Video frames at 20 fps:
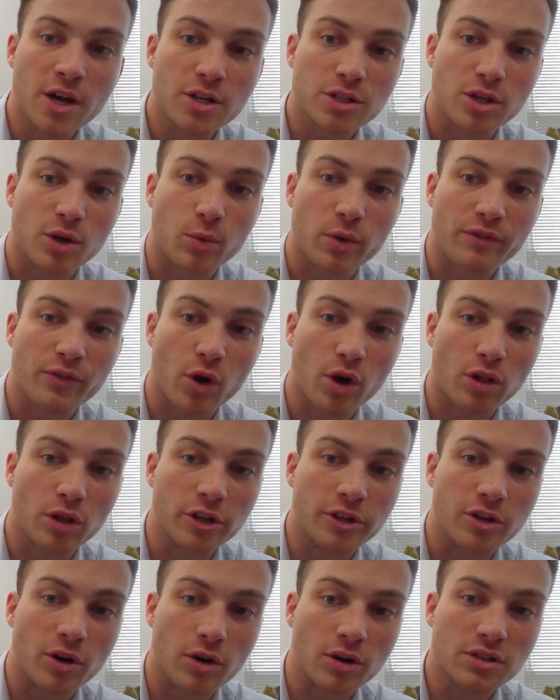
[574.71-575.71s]
So we've got
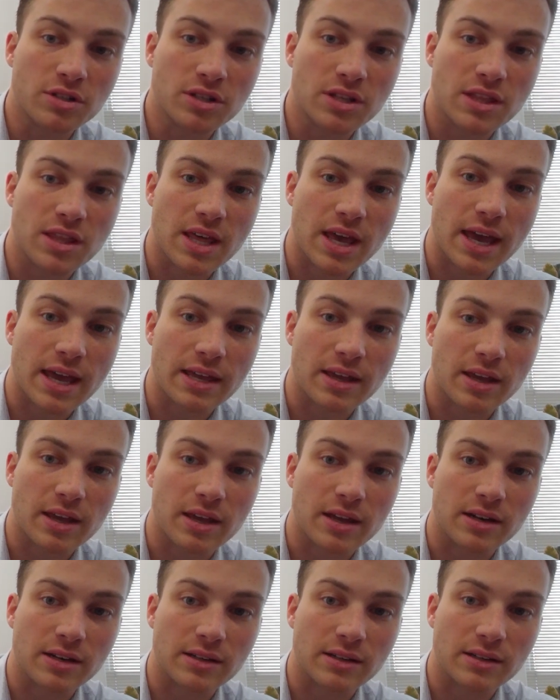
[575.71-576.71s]
Lenoxin there, you
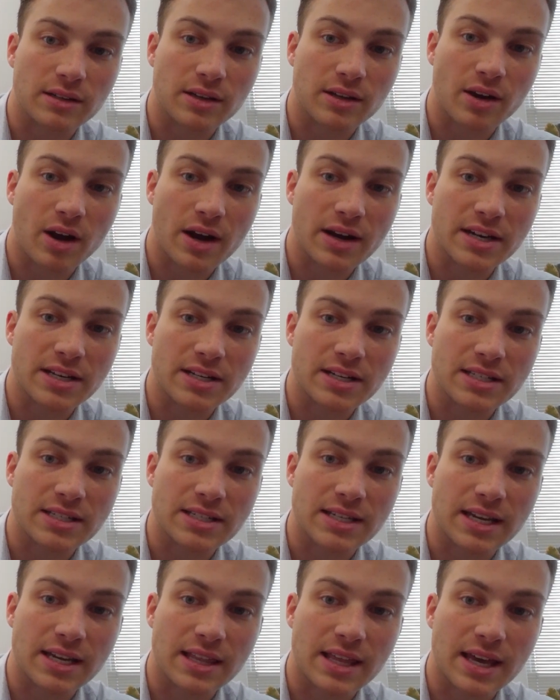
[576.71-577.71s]
can kind of
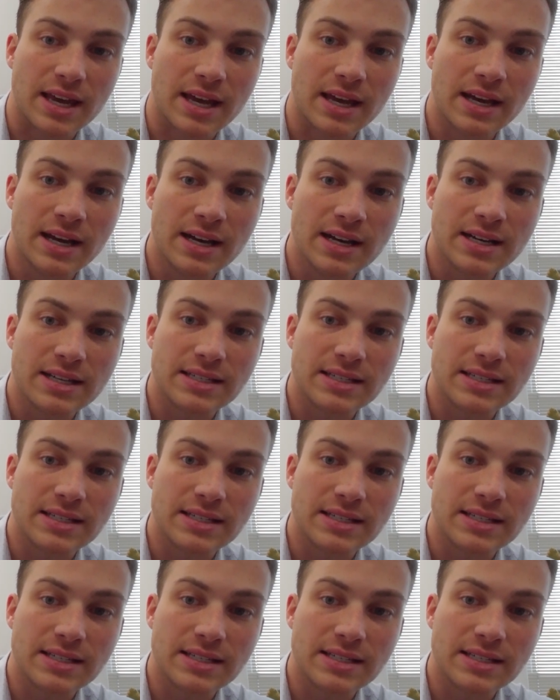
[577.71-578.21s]
just see there,